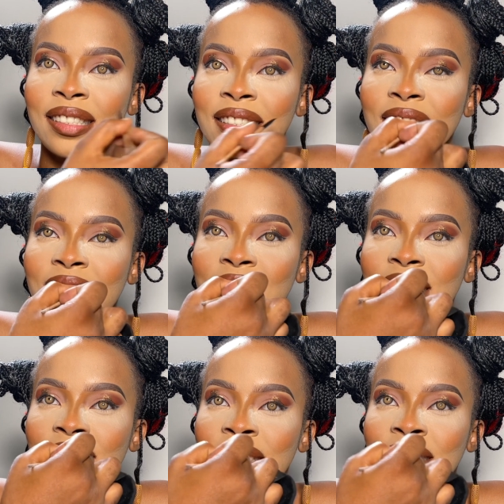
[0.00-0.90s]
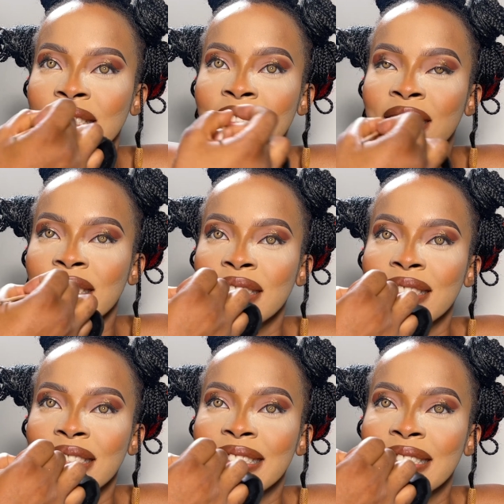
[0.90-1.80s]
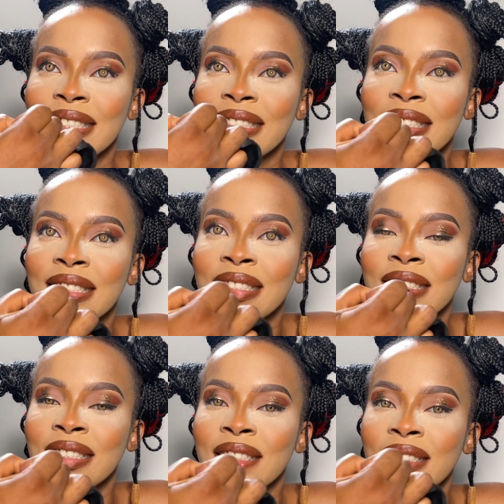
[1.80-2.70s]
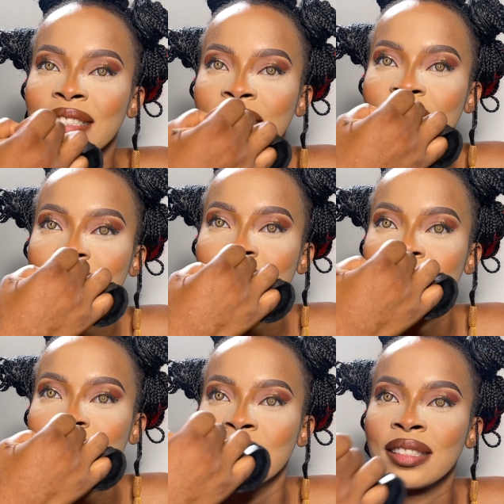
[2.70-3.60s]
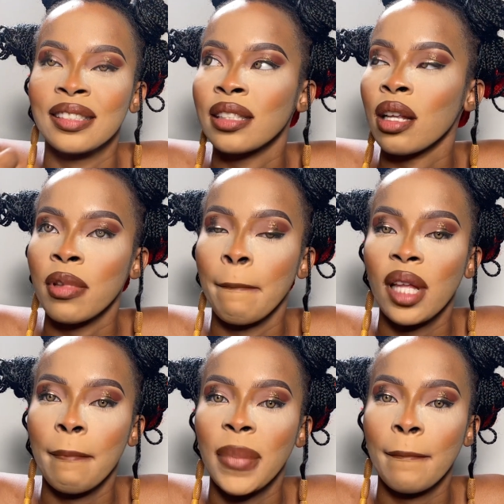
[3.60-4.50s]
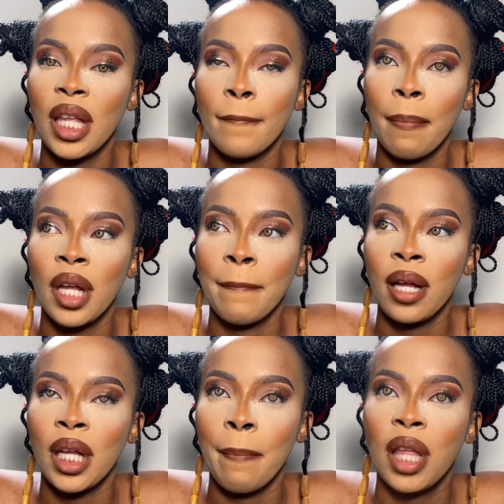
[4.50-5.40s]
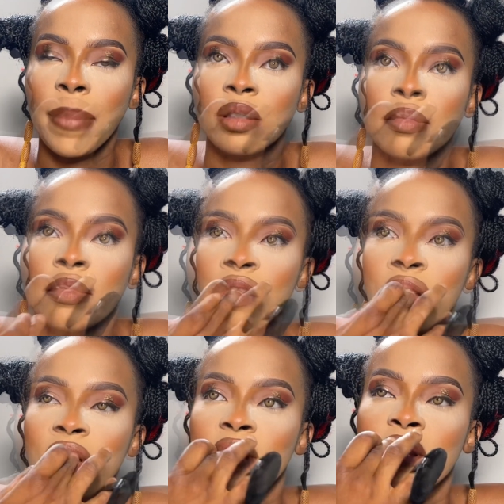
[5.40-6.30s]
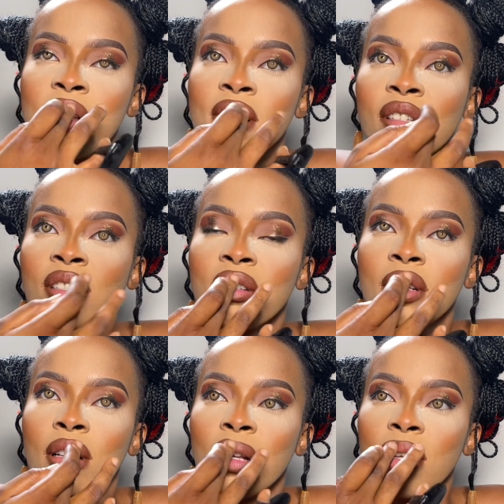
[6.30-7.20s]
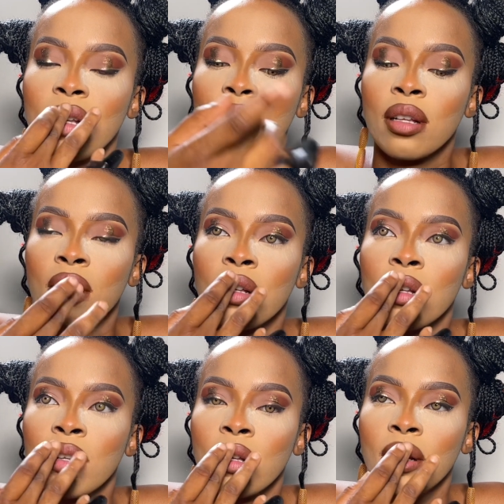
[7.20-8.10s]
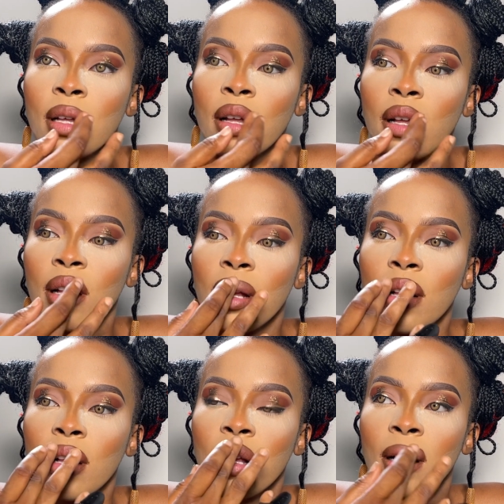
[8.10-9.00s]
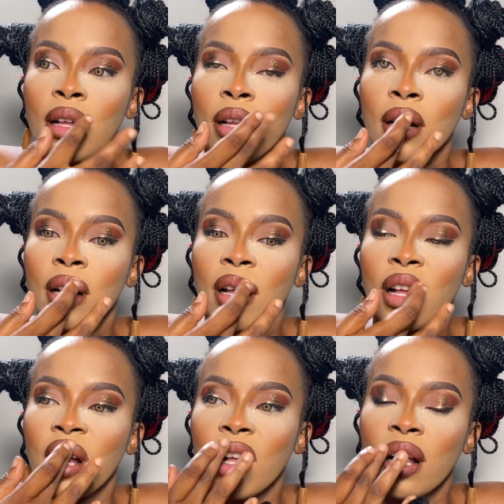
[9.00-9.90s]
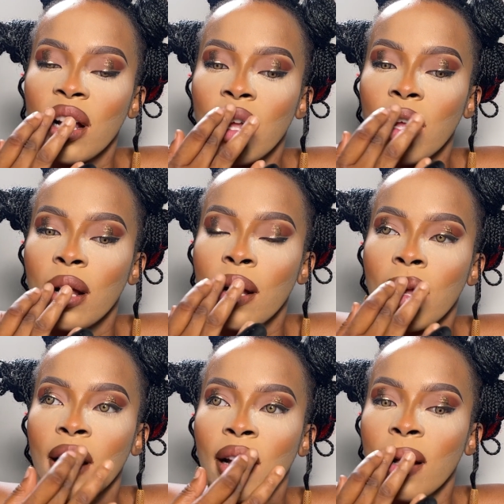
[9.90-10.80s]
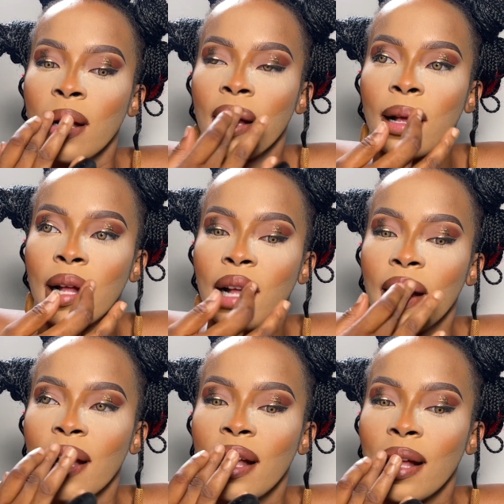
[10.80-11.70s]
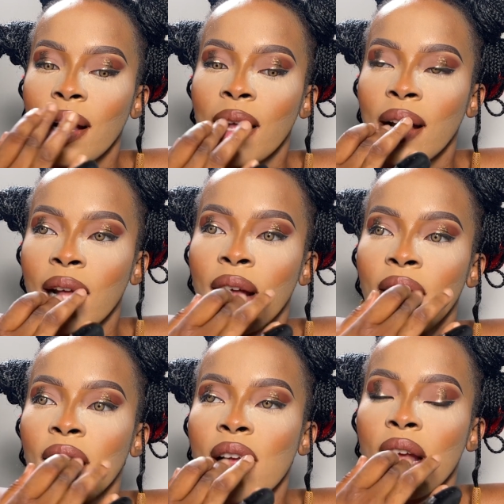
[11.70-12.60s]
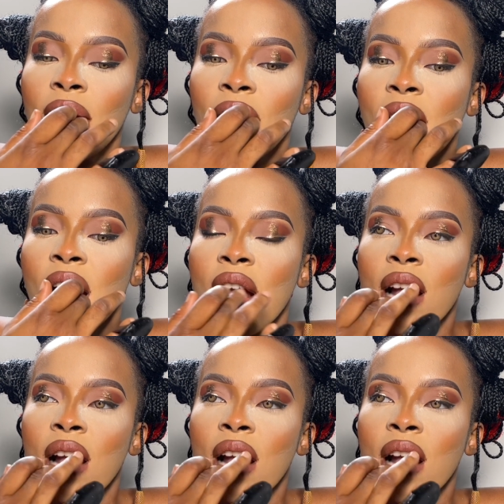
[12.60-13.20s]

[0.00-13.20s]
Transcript: So, and then when I felt like it was too dark, I decided to warm it up with with an orange shade before I went in with the exact shade I wanted for her lip.